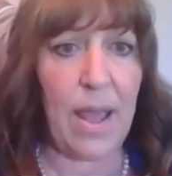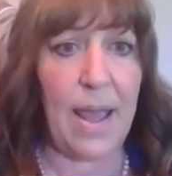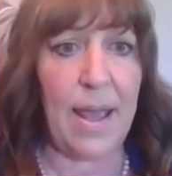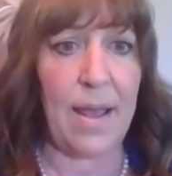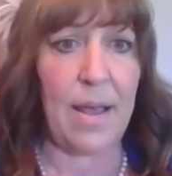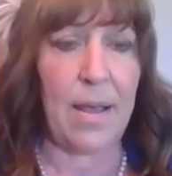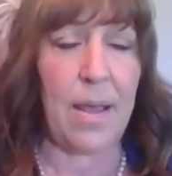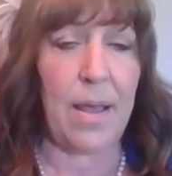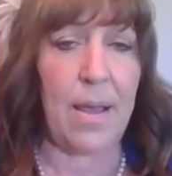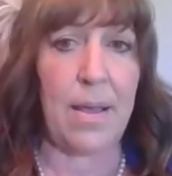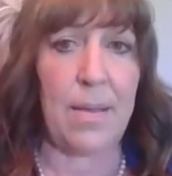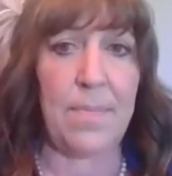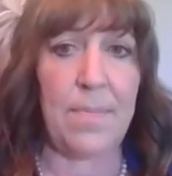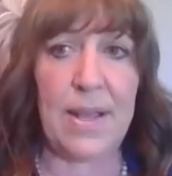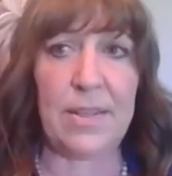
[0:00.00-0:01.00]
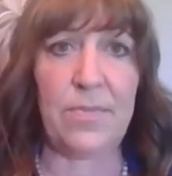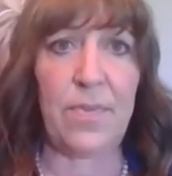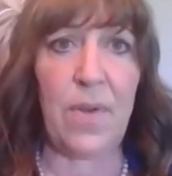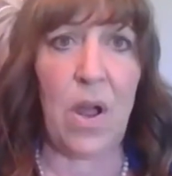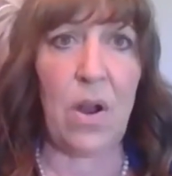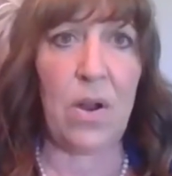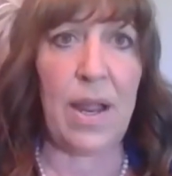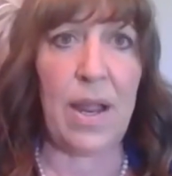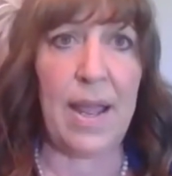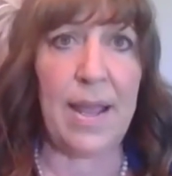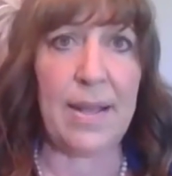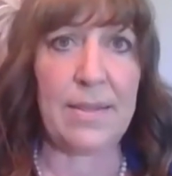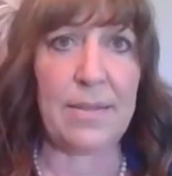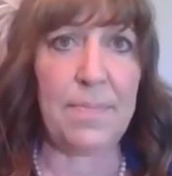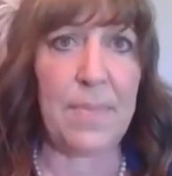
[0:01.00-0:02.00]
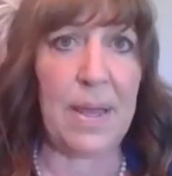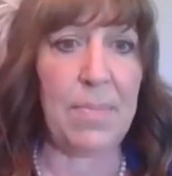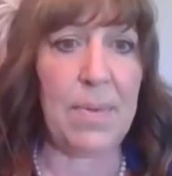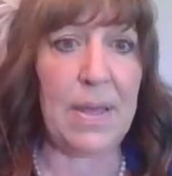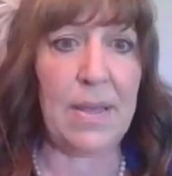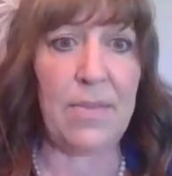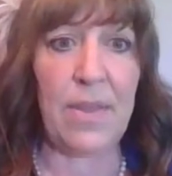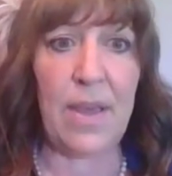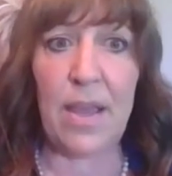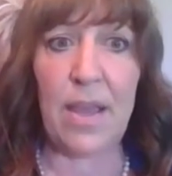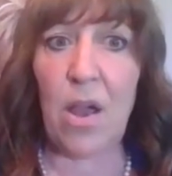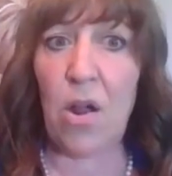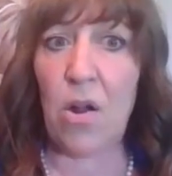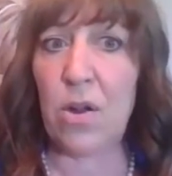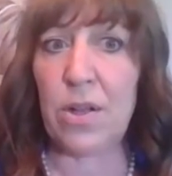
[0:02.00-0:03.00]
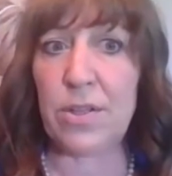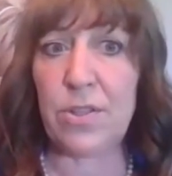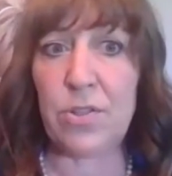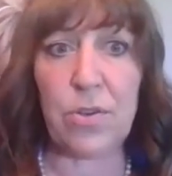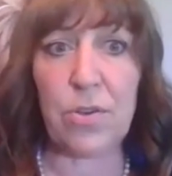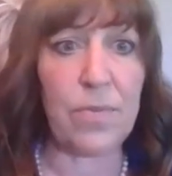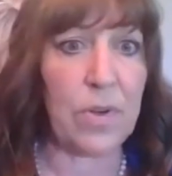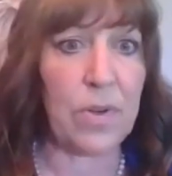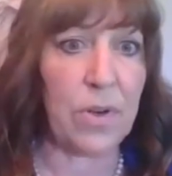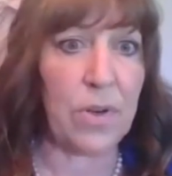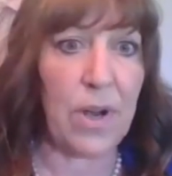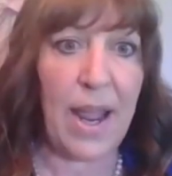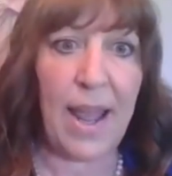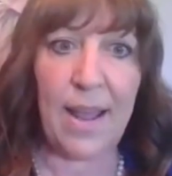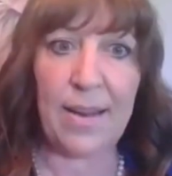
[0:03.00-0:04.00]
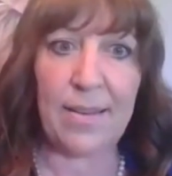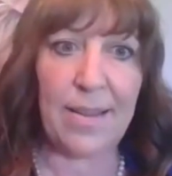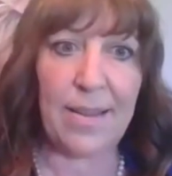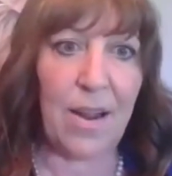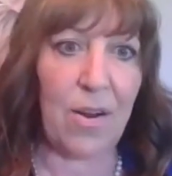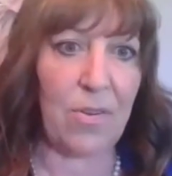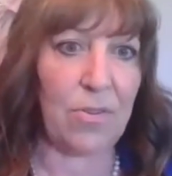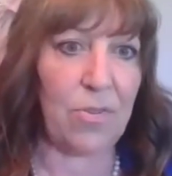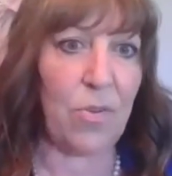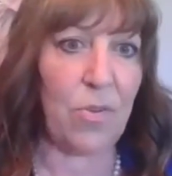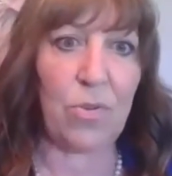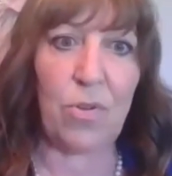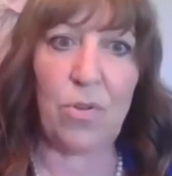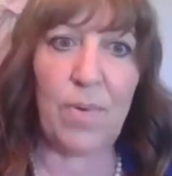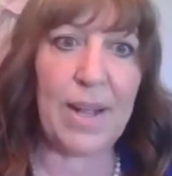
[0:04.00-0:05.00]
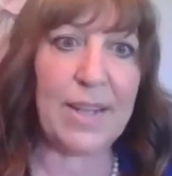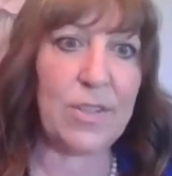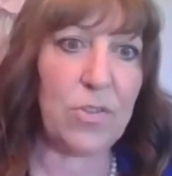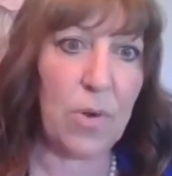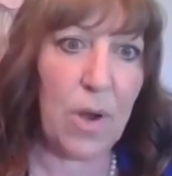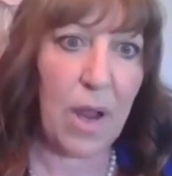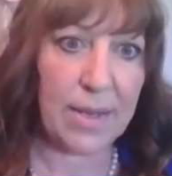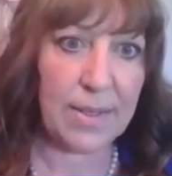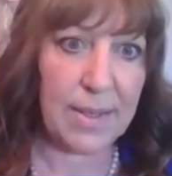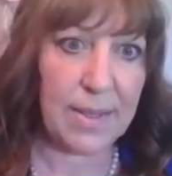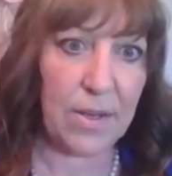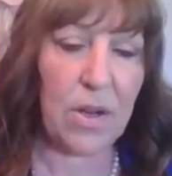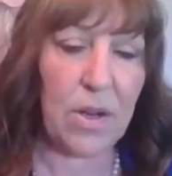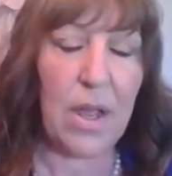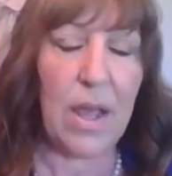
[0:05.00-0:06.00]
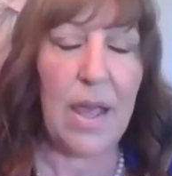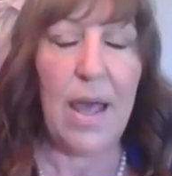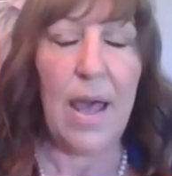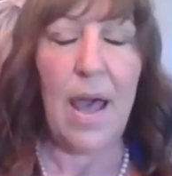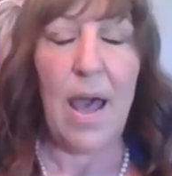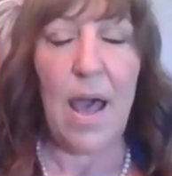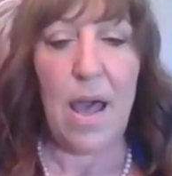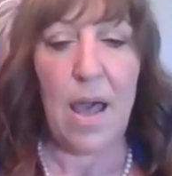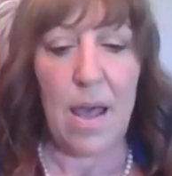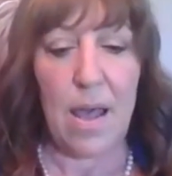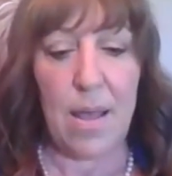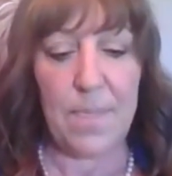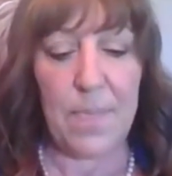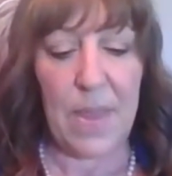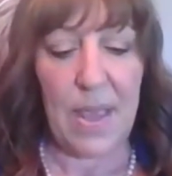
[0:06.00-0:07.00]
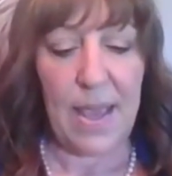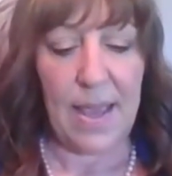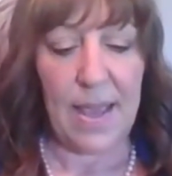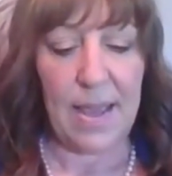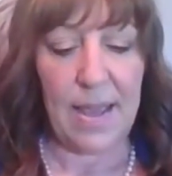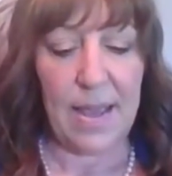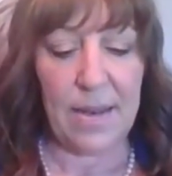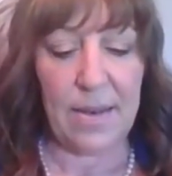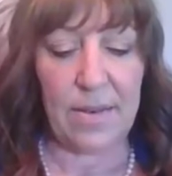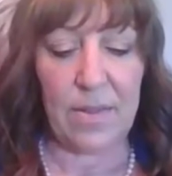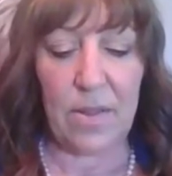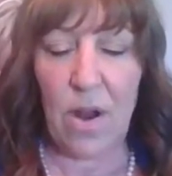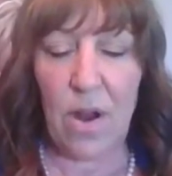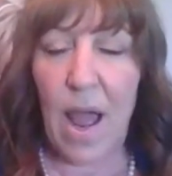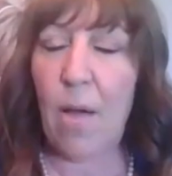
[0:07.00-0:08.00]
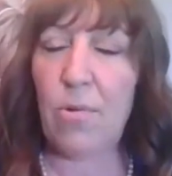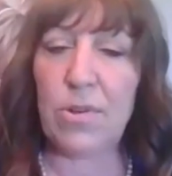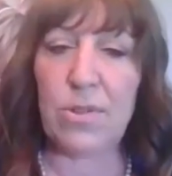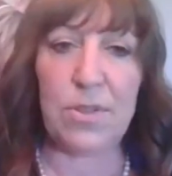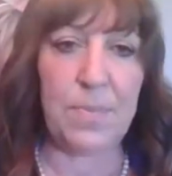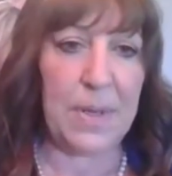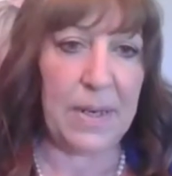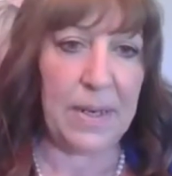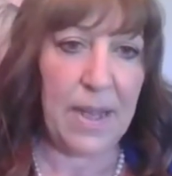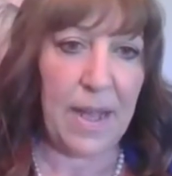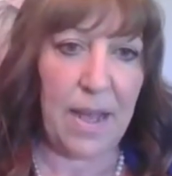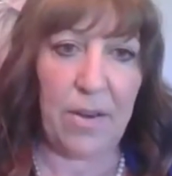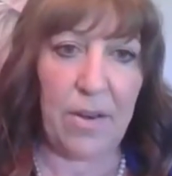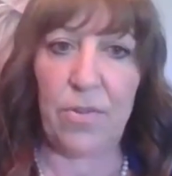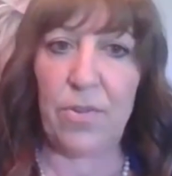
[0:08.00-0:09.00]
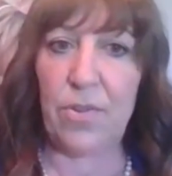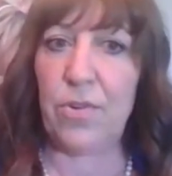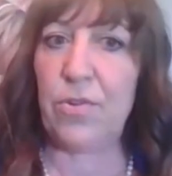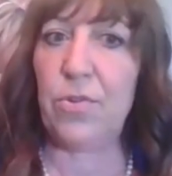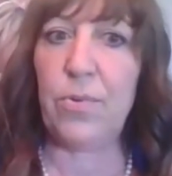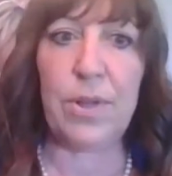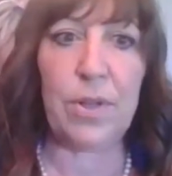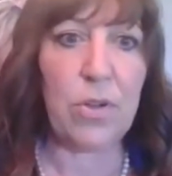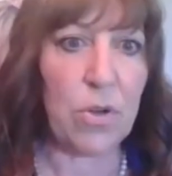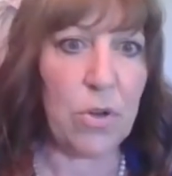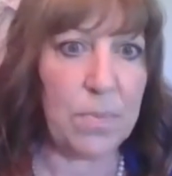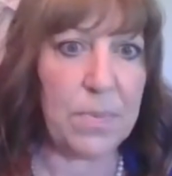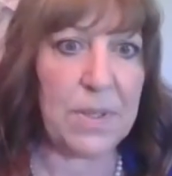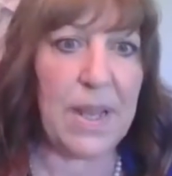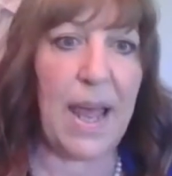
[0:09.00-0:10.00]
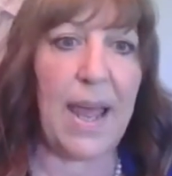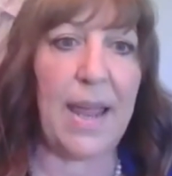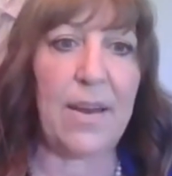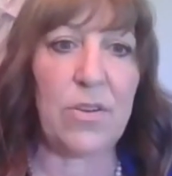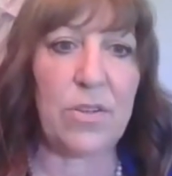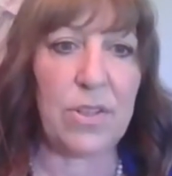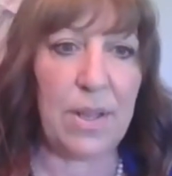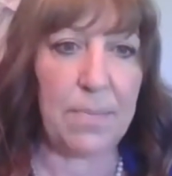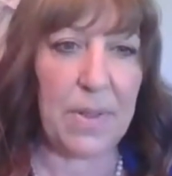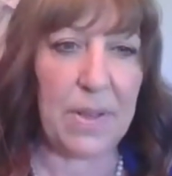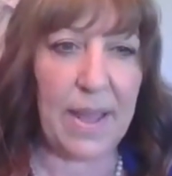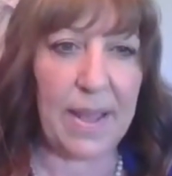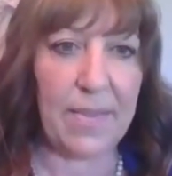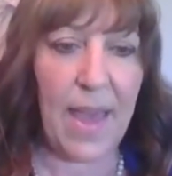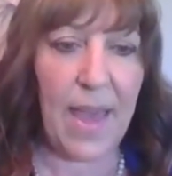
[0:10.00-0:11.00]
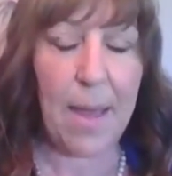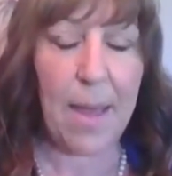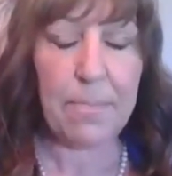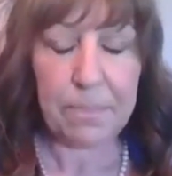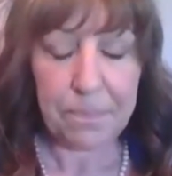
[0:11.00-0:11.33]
As far as maybe they are a server at our local restaurant here, and their hours have been cut, or they're doing curbside or something like that.